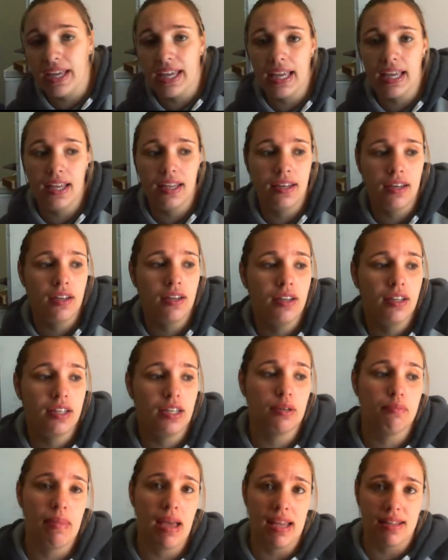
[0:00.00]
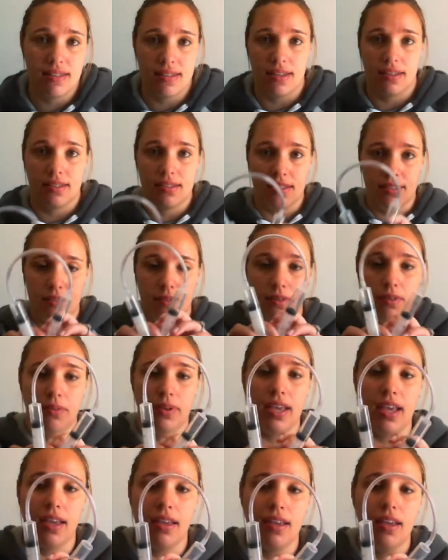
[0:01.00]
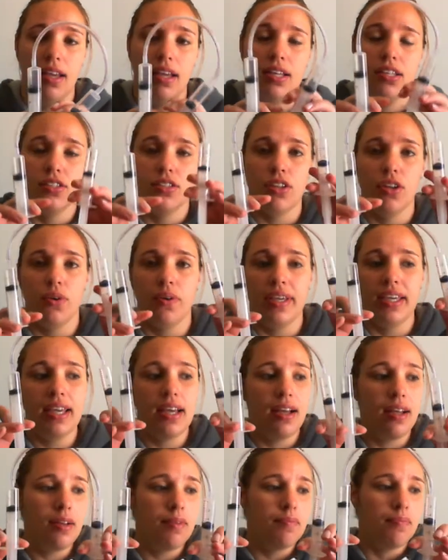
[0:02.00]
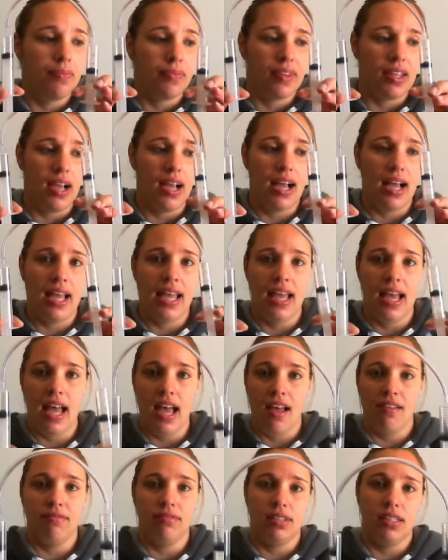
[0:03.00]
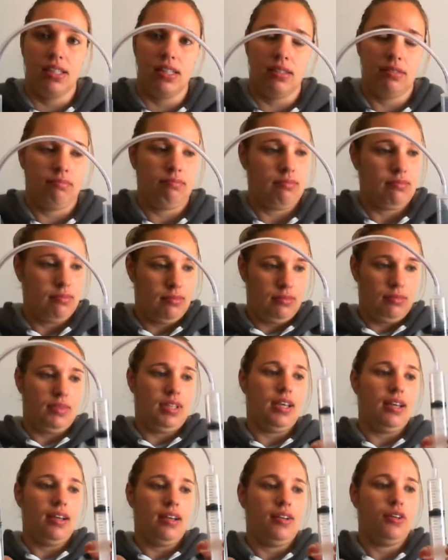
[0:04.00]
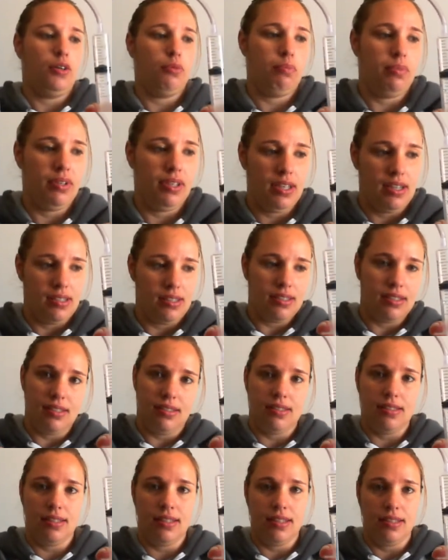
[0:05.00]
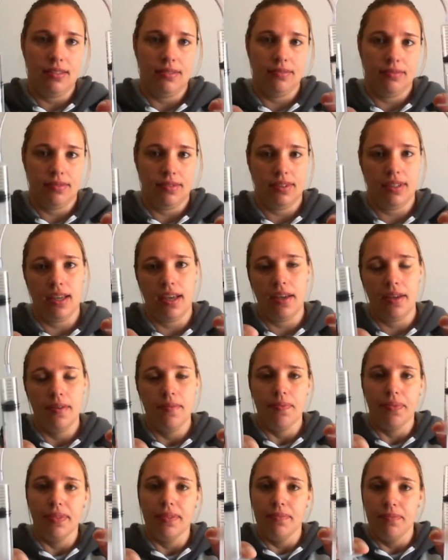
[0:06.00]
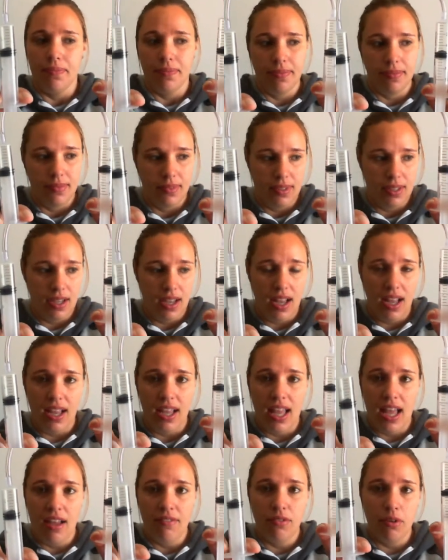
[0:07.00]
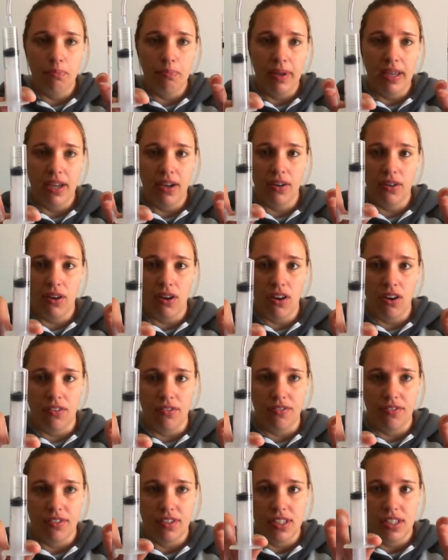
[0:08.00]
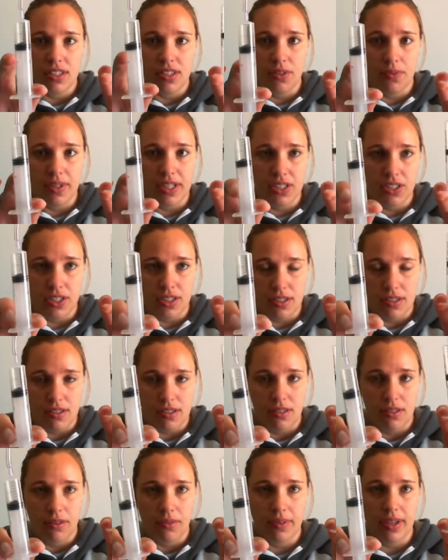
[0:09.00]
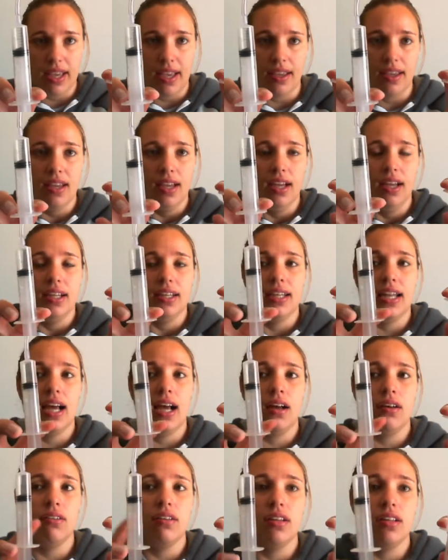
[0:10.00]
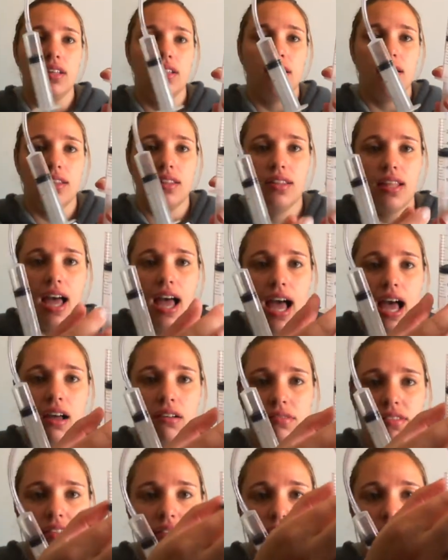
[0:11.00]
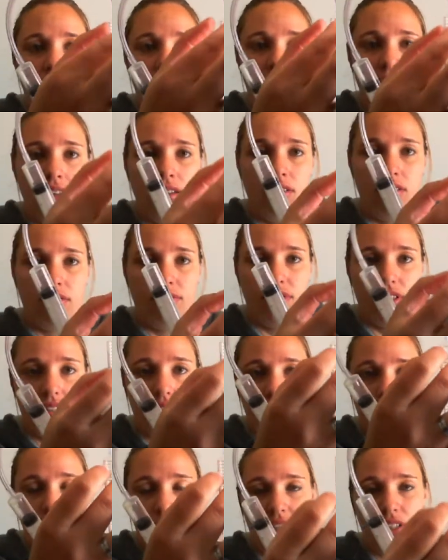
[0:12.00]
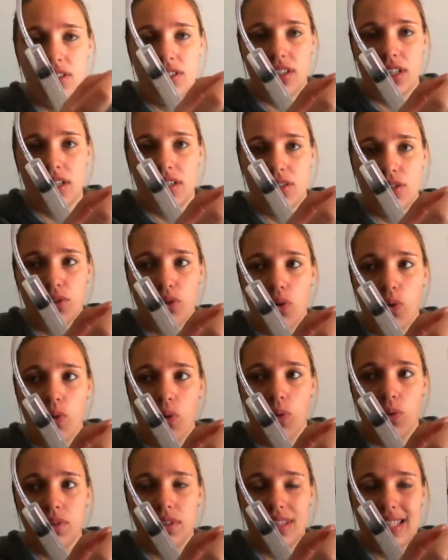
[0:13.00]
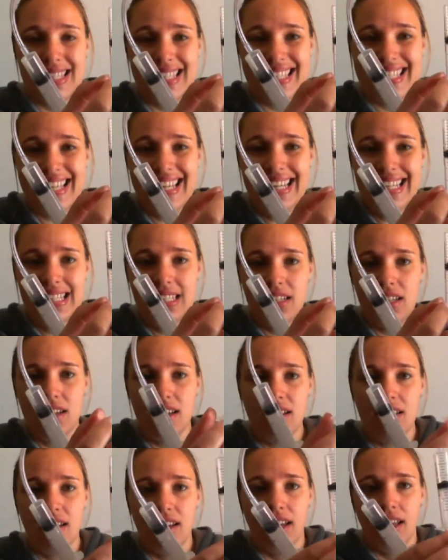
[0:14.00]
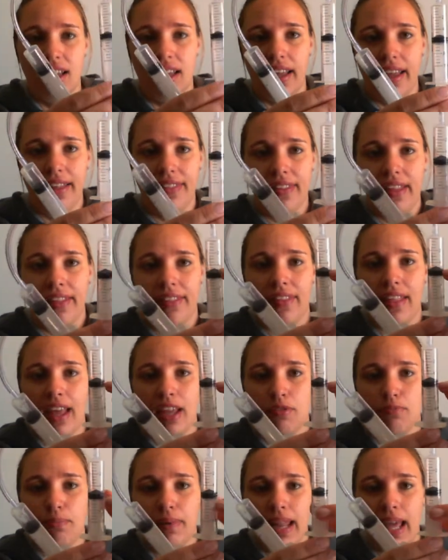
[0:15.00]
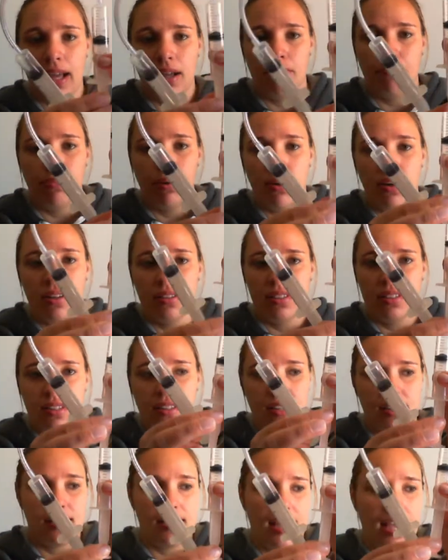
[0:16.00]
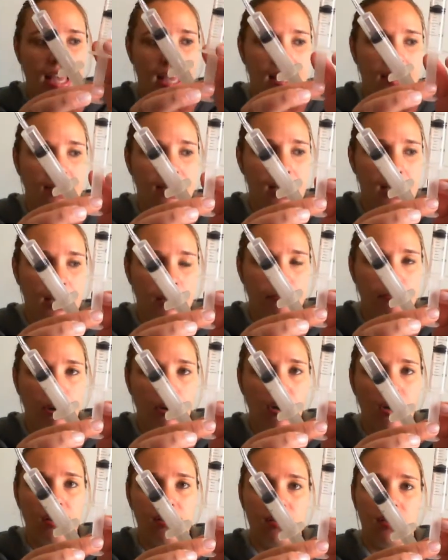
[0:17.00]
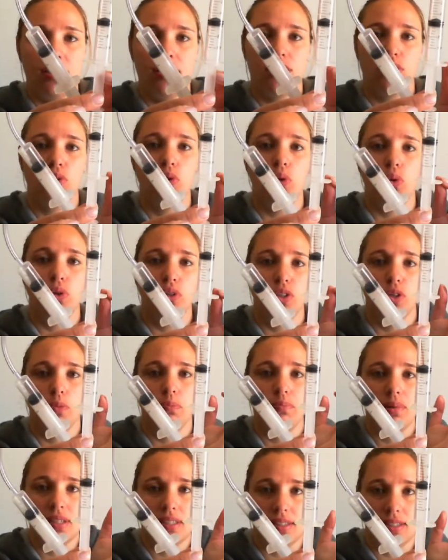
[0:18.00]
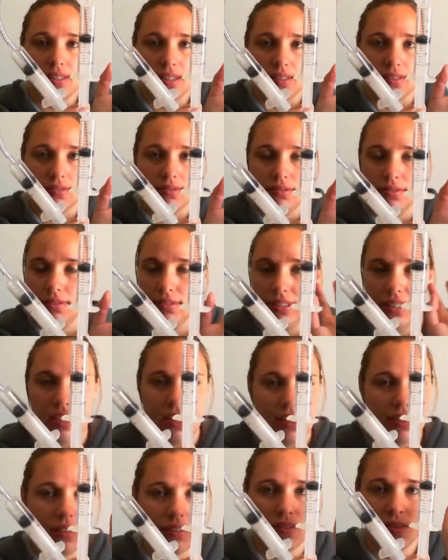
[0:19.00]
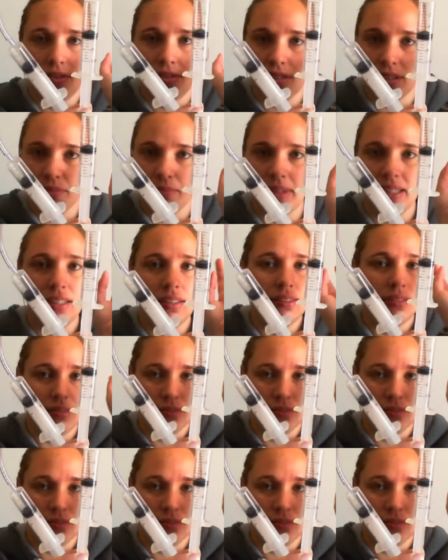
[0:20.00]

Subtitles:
in pneumatics. Okay, so here I have I hope you guys can see. Okay, I have a pair of syringes. Okay, now the outside of the syringe is called the cylinder, and then that black part and this handly part is called your piston. Okay, don't ask me.